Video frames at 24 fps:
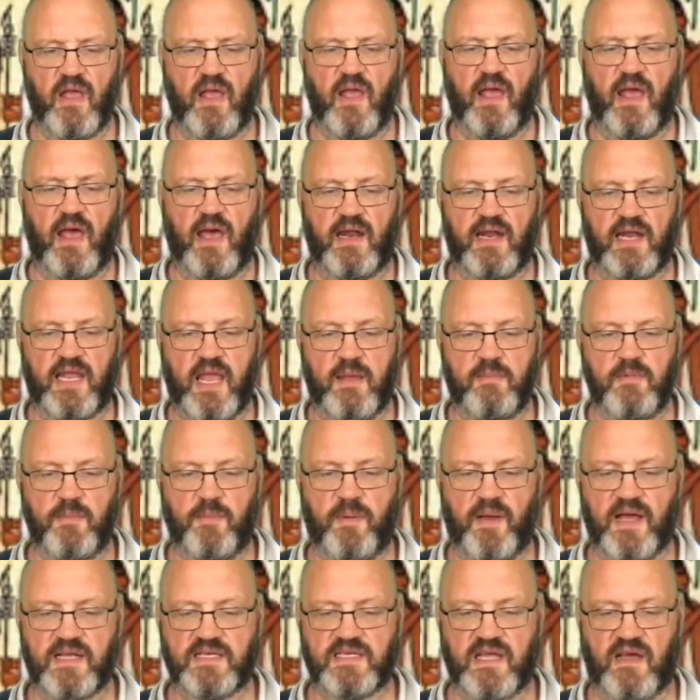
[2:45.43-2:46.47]
And it came to
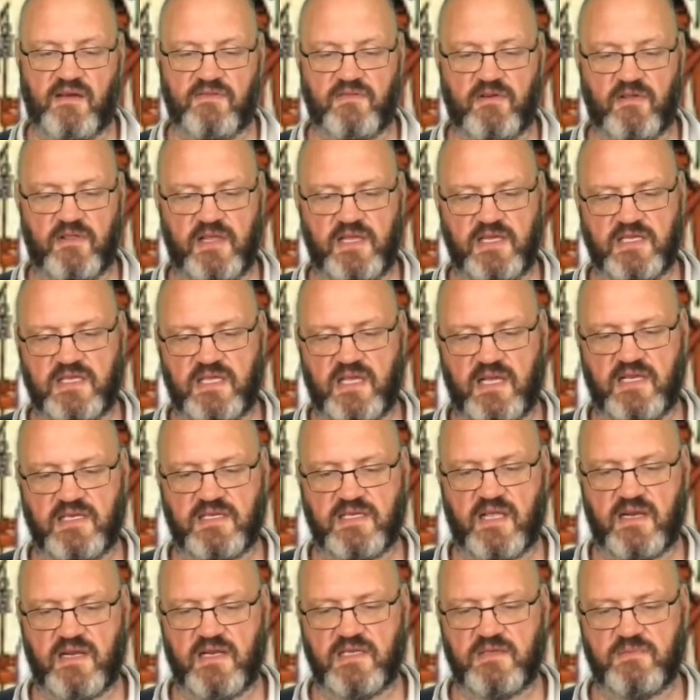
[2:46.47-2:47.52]
pass after these things
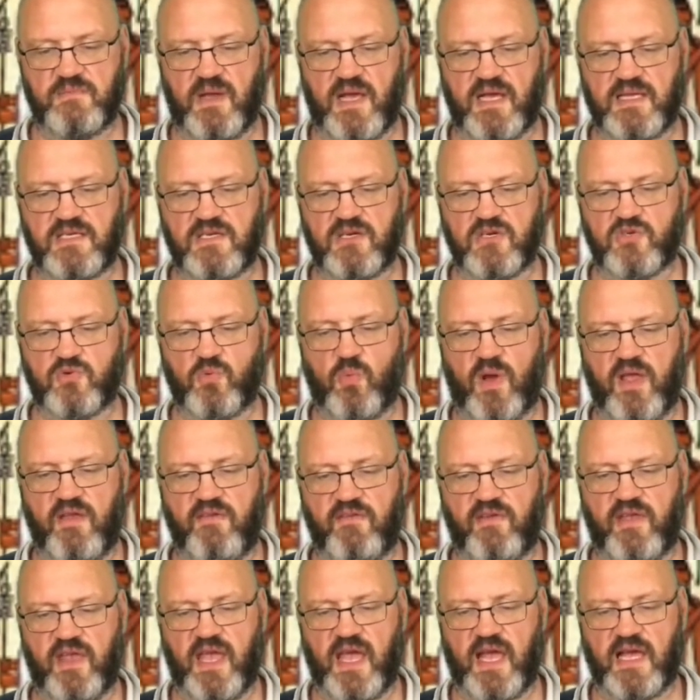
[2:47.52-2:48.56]
that his master's wife
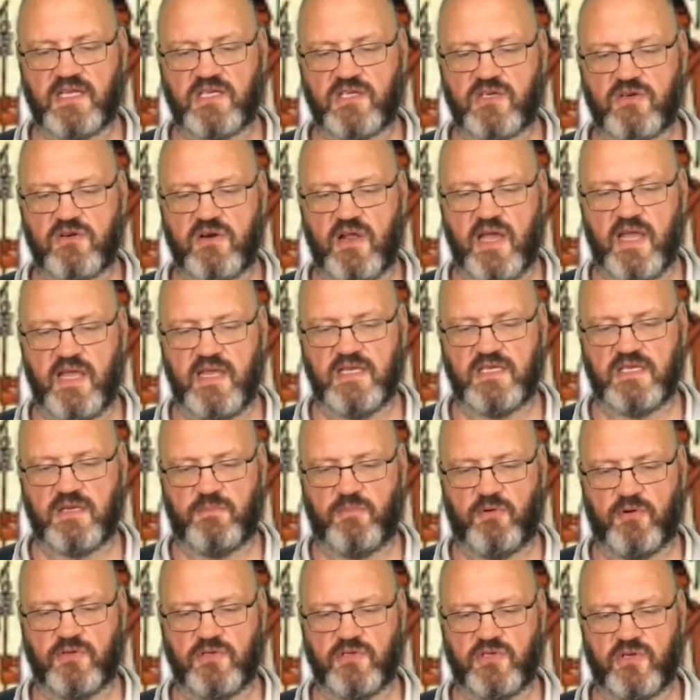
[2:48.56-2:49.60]
cast her eyes
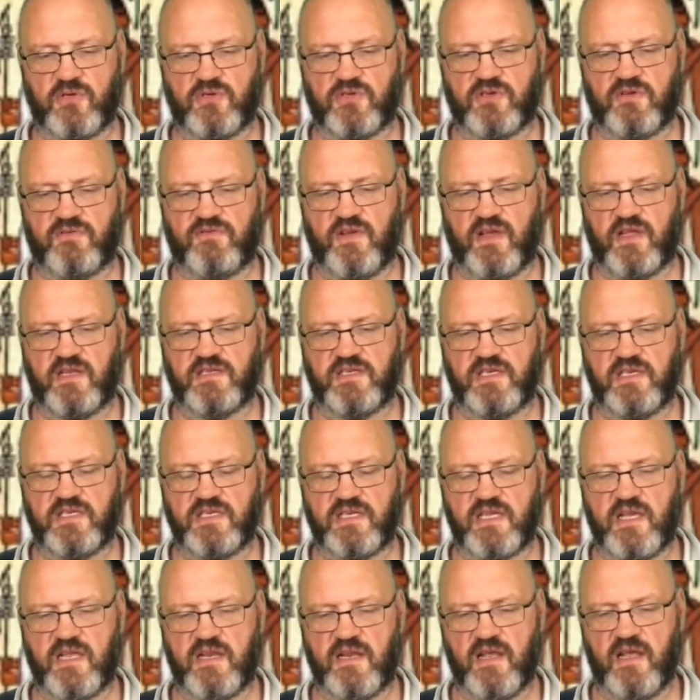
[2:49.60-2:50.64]
upon Joseph, and she
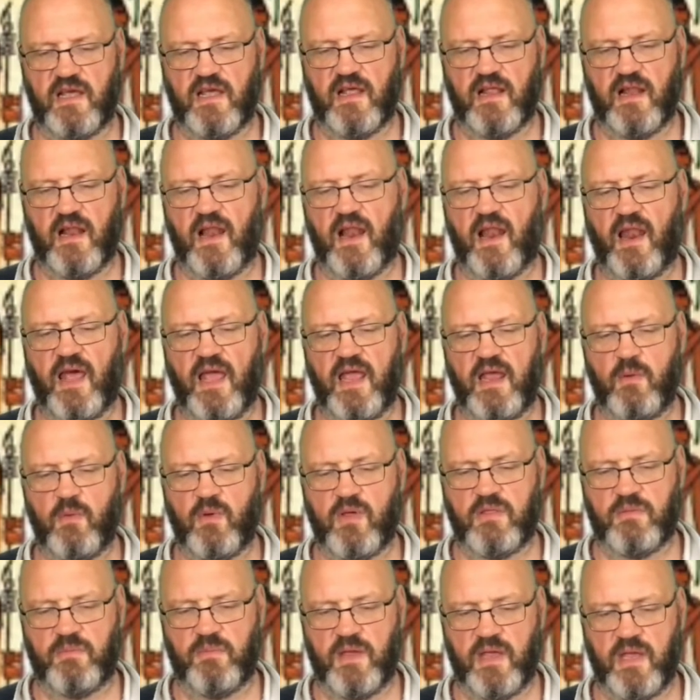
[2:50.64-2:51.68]
said, Lie
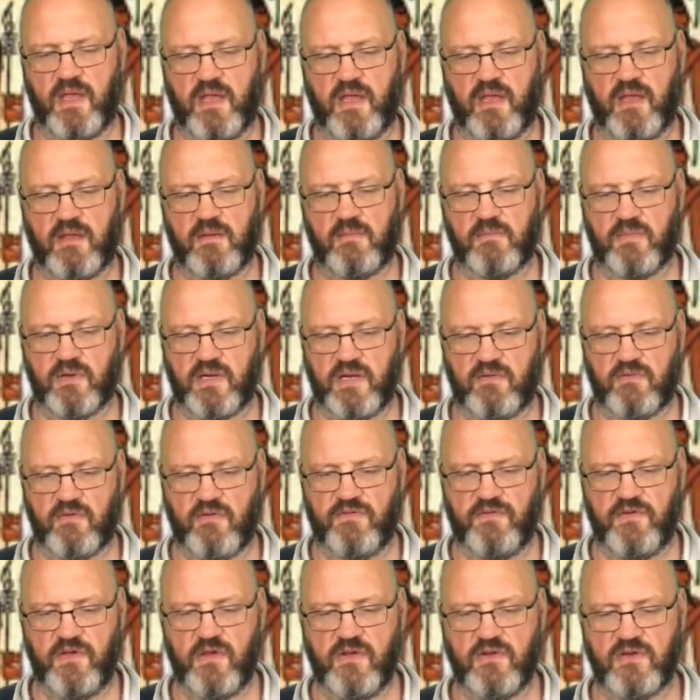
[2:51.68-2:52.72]
with me. But he
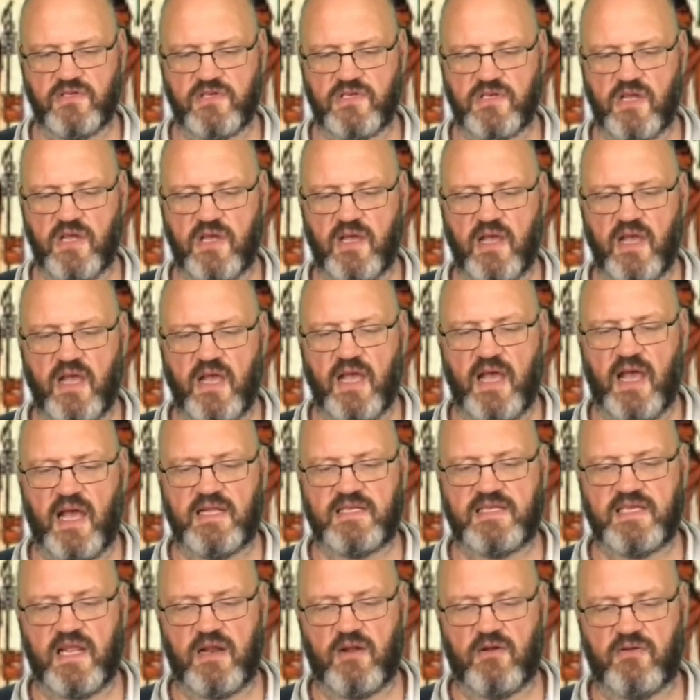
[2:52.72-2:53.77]
refused, and
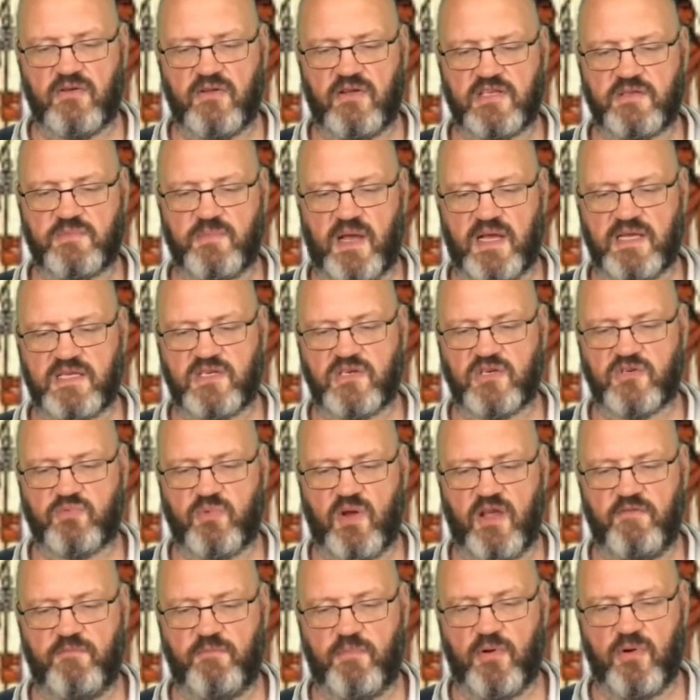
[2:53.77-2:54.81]
said unto his master's
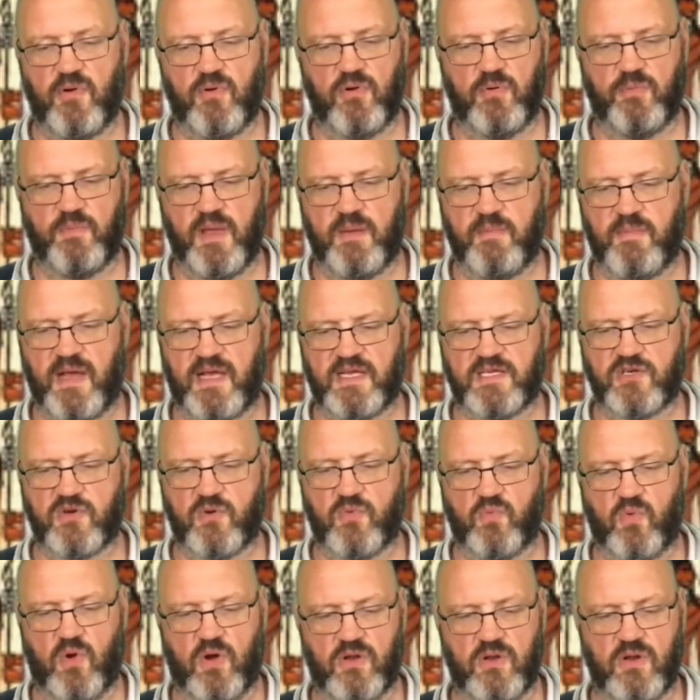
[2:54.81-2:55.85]
wife, Behold, my master
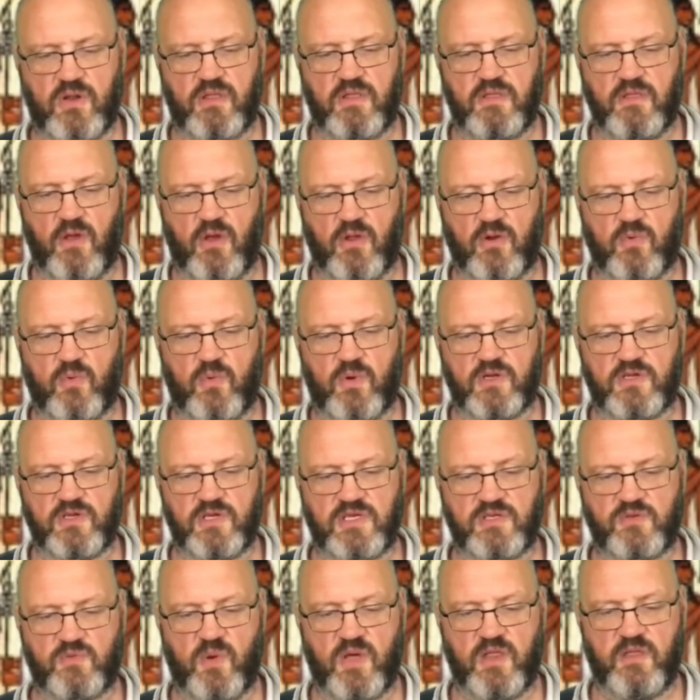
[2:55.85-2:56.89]
wotteth not what is
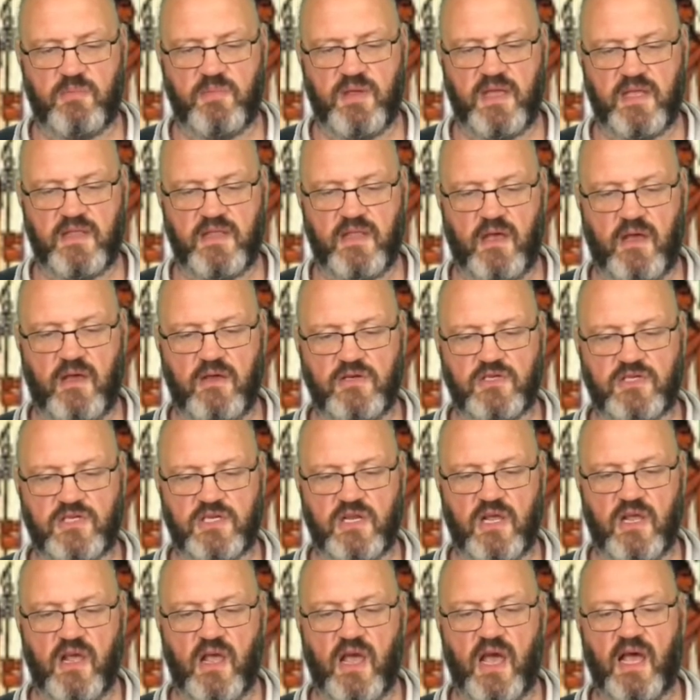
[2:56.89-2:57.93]
with me in the house,
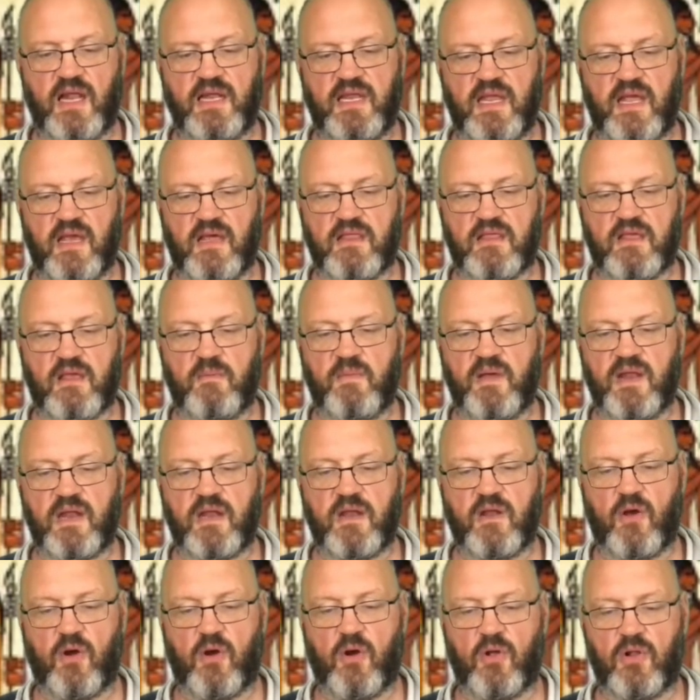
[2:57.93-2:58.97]
and he hath committed
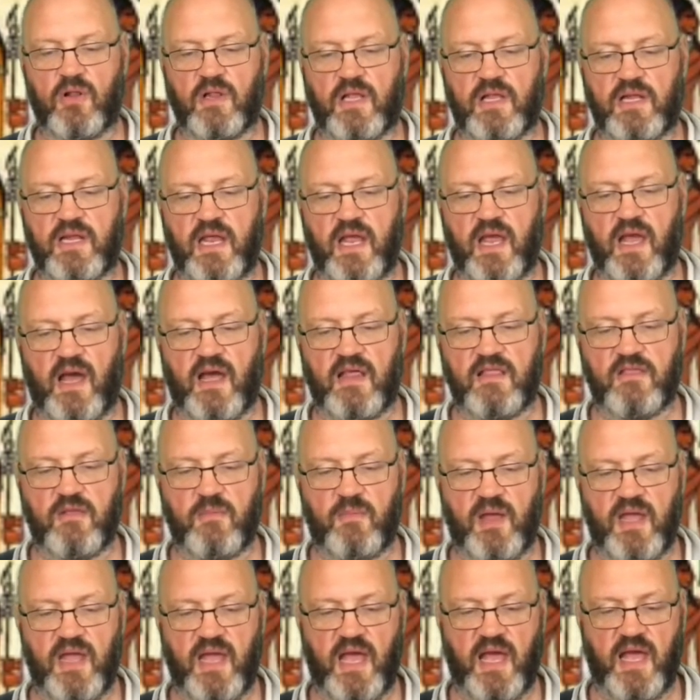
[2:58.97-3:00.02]
all that he hath to my
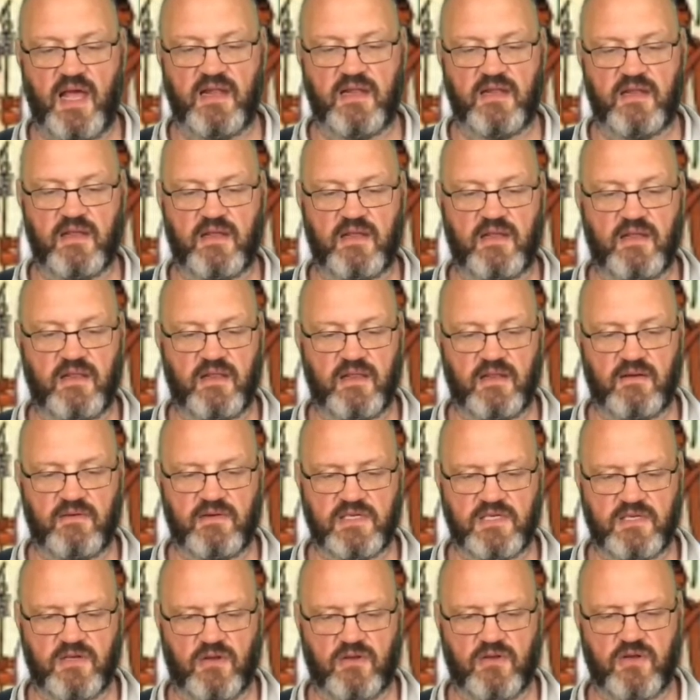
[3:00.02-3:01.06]
hand. There is
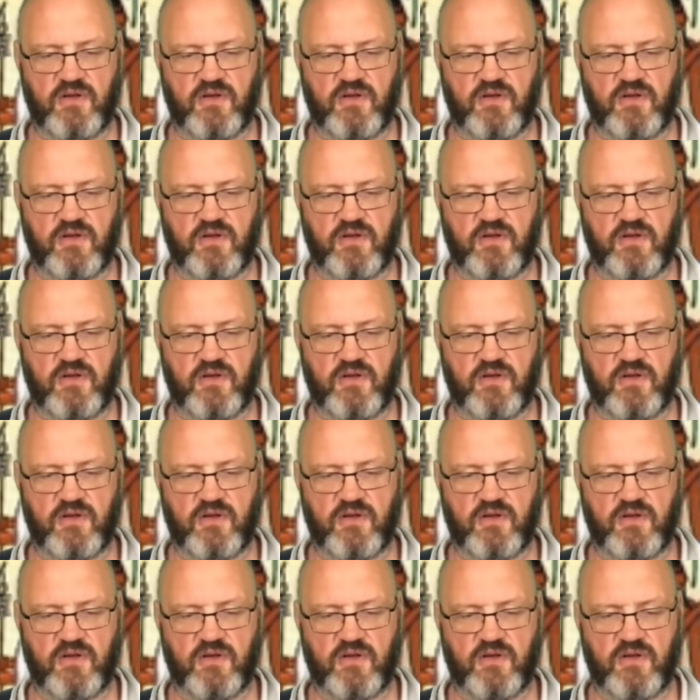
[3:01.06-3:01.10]
none